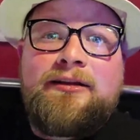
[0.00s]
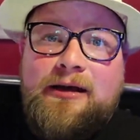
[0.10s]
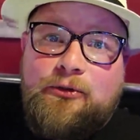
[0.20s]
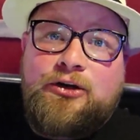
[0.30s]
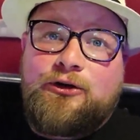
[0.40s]

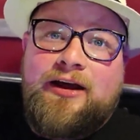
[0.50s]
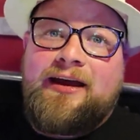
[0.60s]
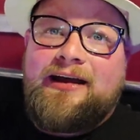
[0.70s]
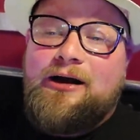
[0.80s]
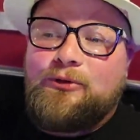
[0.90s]
that we couldn't
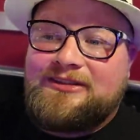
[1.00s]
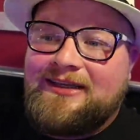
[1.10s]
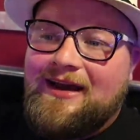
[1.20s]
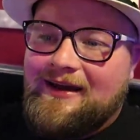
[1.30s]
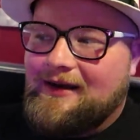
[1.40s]
hang out with
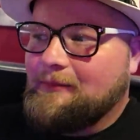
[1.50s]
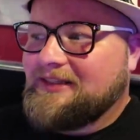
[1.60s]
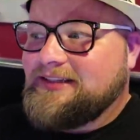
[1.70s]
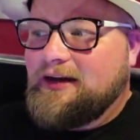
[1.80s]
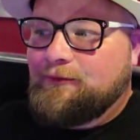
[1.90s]
today, and I'm
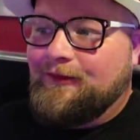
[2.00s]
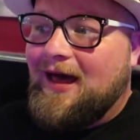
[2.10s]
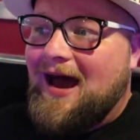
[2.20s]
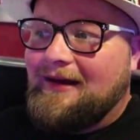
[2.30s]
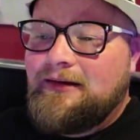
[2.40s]
excited for
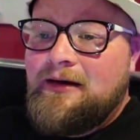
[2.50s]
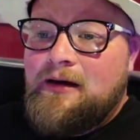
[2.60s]
that.